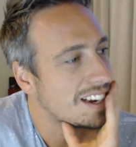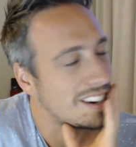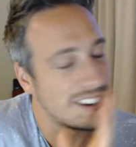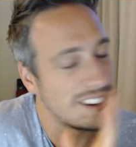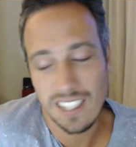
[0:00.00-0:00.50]

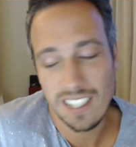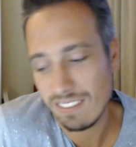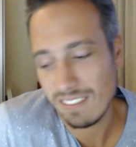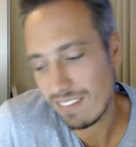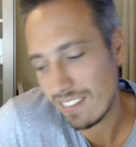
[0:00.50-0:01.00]
don't know.
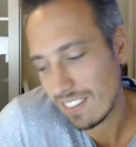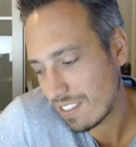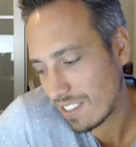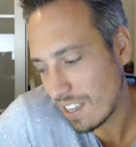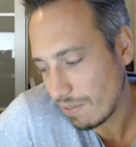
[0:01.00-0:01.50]

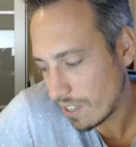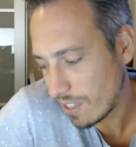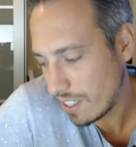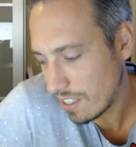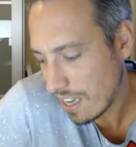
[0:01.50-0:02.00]
They're
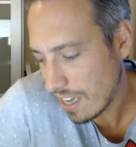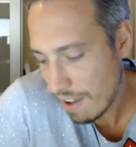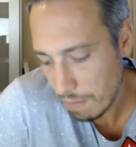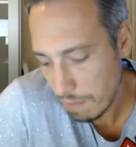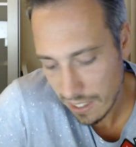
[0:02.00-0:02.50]
fun. Like, I've
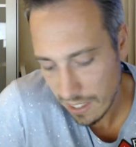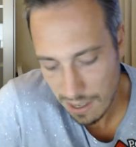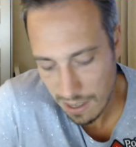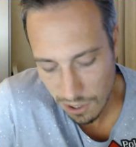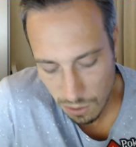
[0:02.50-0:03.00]
been playing the
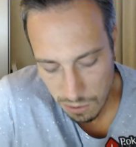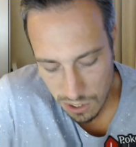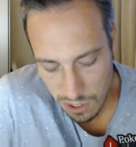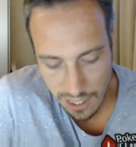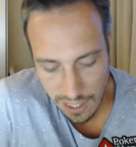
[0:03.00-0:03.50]
W Coops.
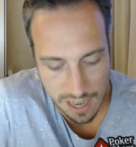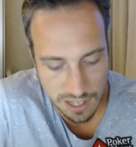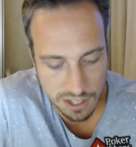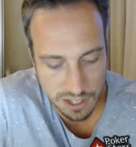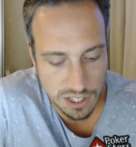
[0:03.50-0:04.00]
Like, I
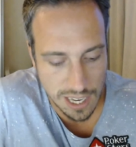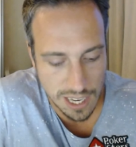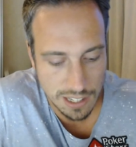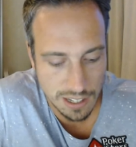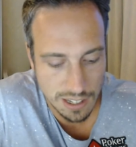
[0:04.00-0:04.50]
just
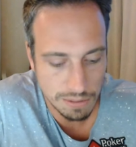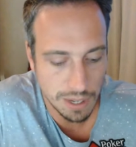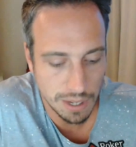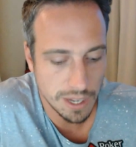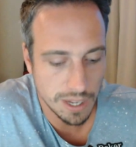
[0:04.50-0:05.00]
decided to not
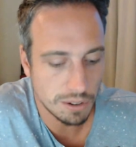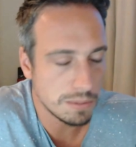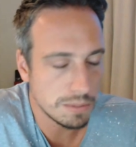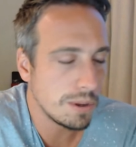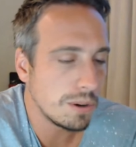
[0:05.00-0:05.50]
really play the
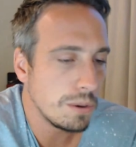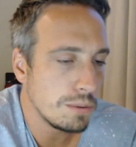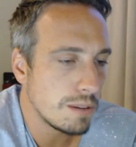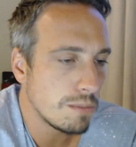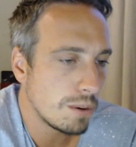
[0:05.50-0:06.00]
Hold'em W Coops
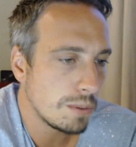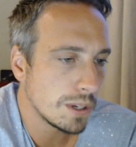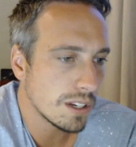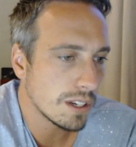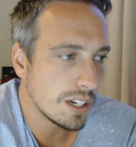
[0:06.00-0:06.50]
anymore
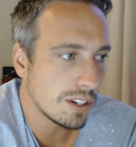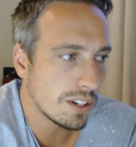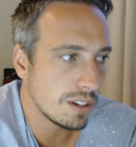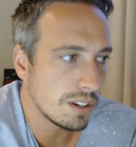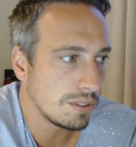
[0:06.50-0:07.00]
because I just
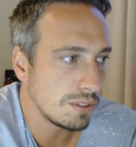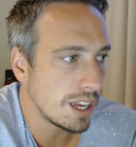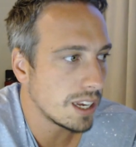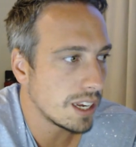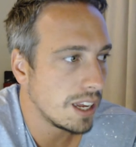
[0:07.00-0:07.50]
don't feel
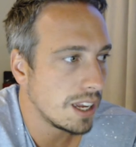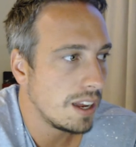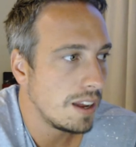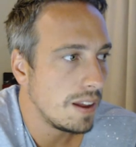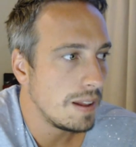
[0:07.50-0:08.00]
like
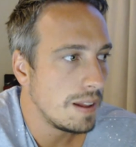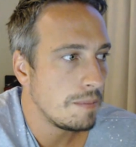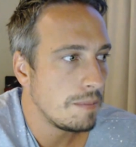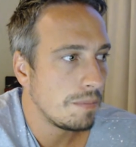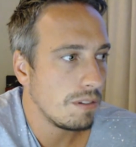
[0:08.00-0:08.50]

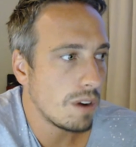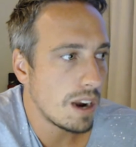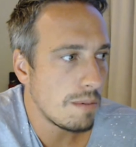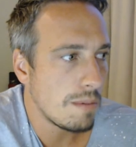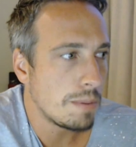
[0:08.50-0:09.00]
when
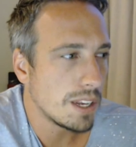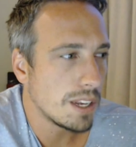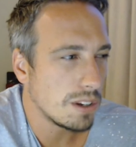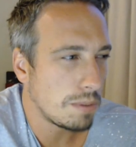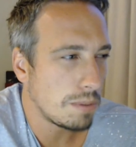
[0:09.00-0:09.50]
I'm up
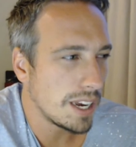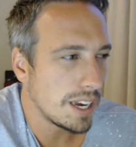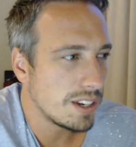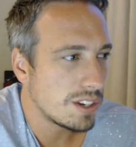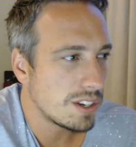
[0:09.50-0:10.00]
against good
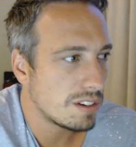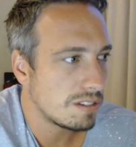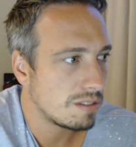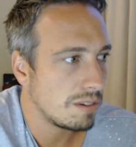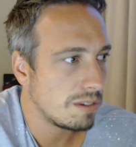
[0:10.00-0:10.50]

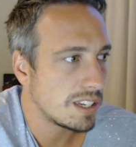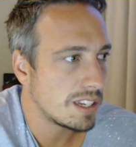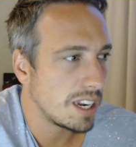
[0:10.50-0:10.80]
players, when it's